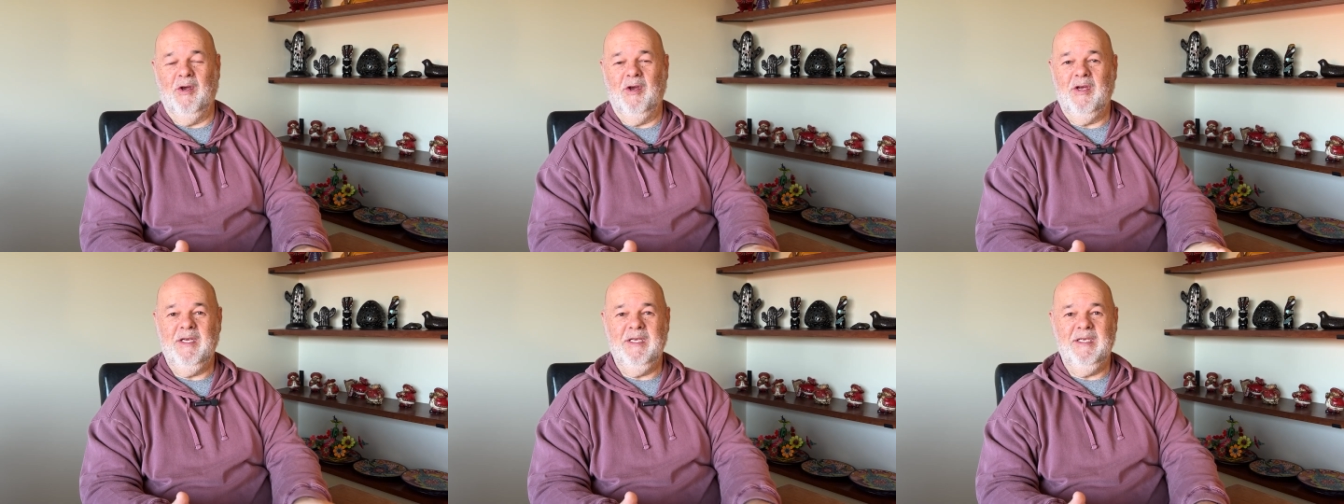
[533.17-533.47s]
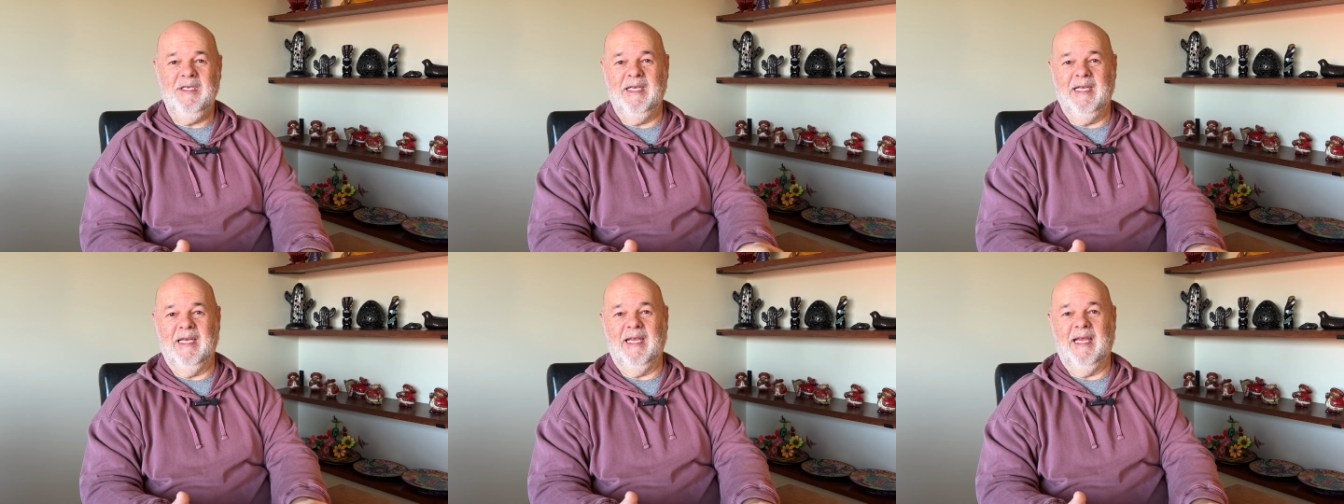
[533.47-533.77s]

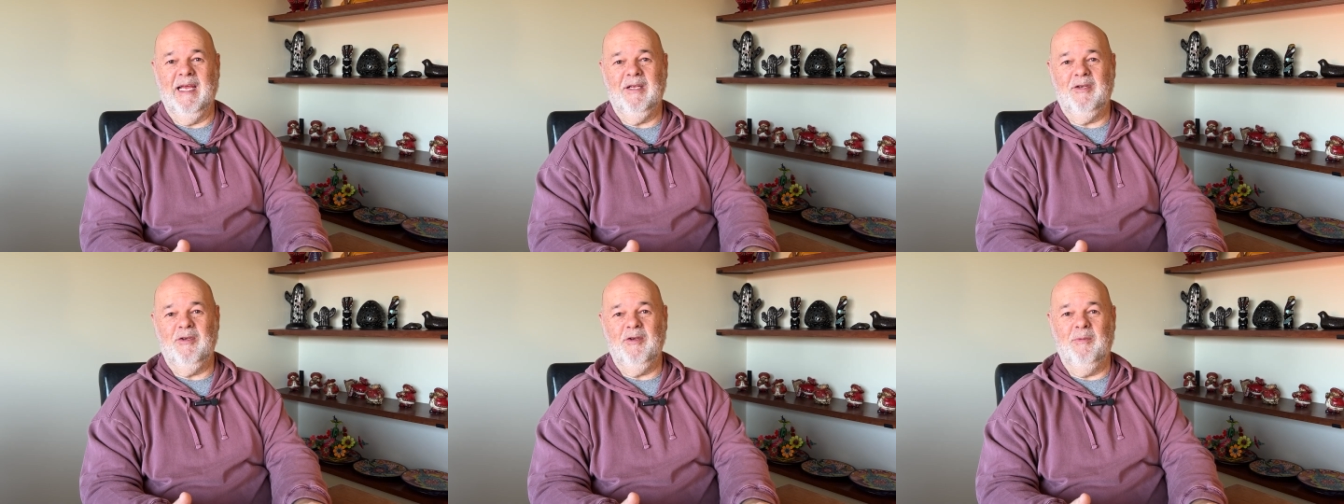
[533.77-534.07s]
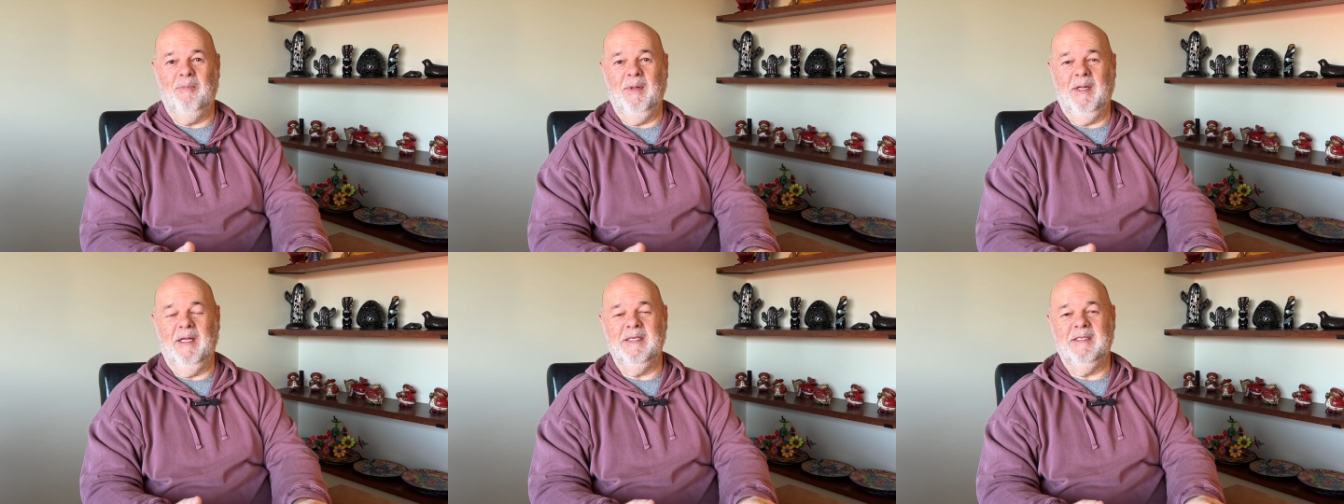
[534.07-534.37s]
easier to get to
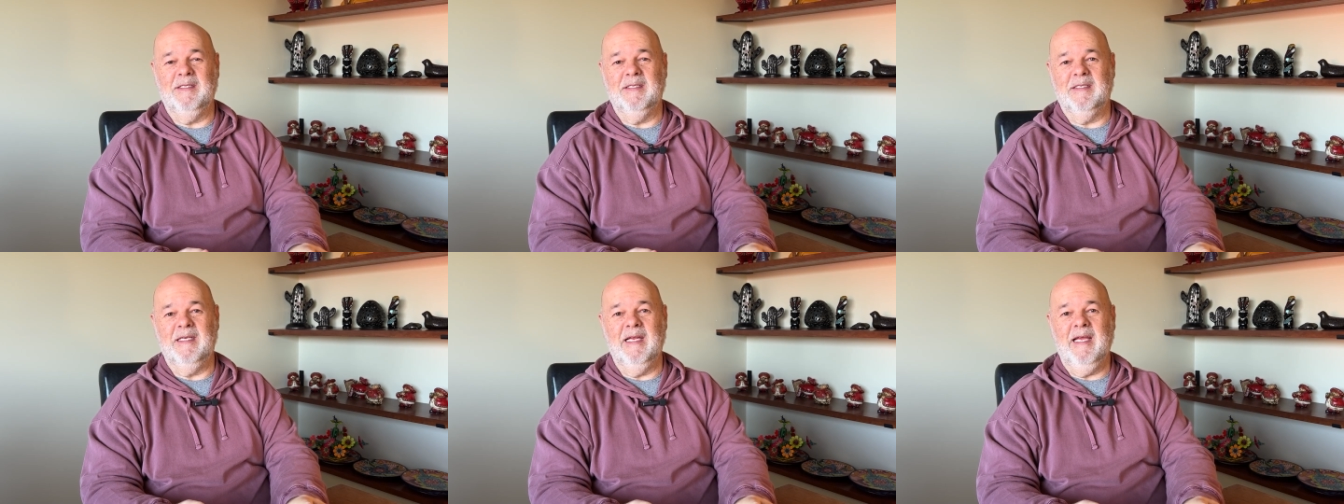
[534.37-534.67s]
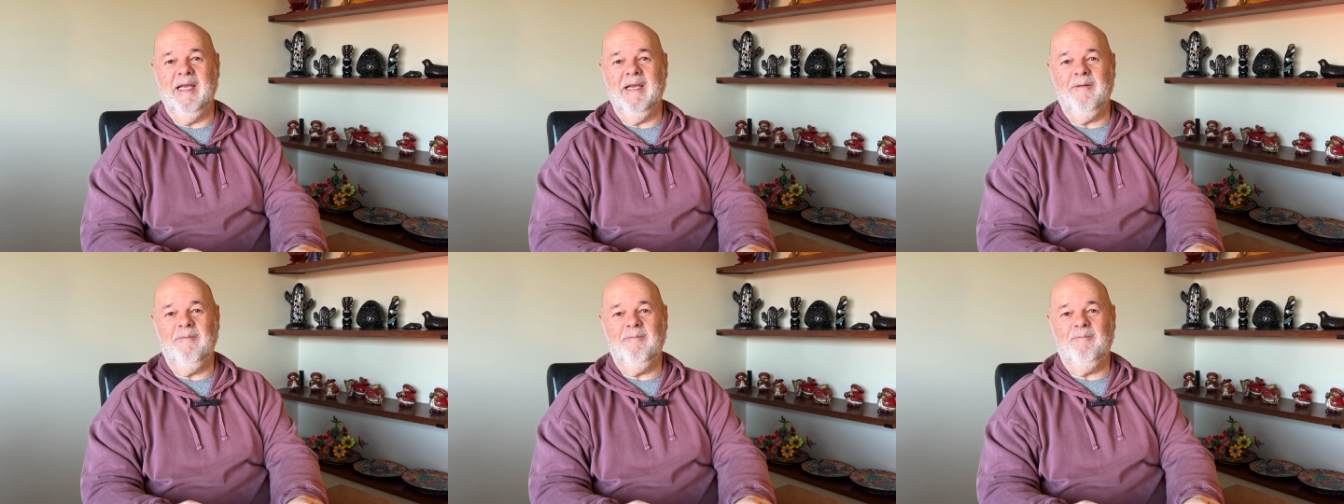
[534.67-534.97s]
places
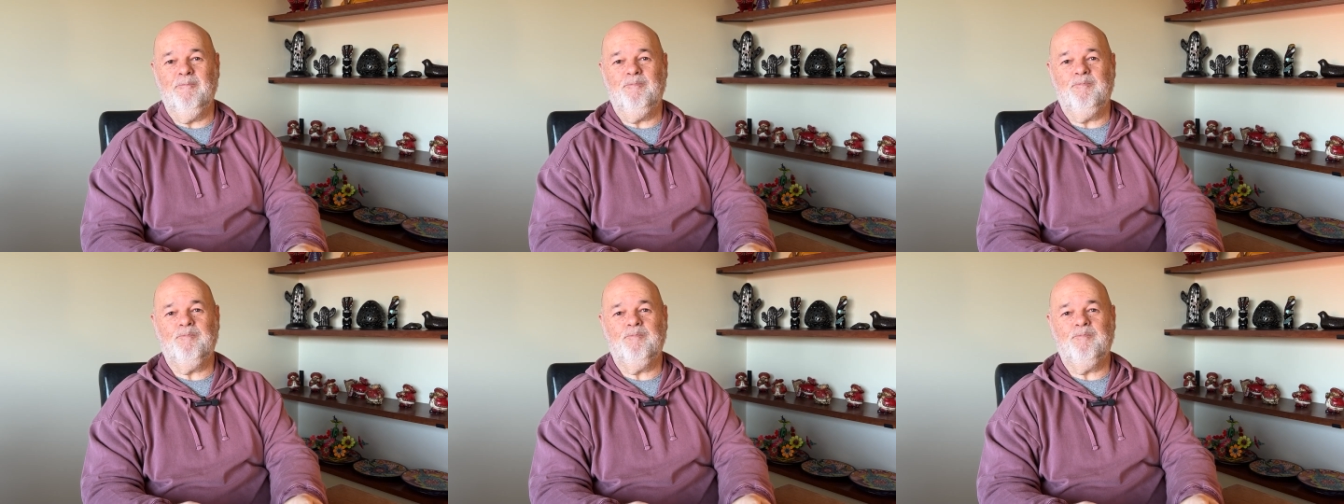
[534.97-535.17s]
now,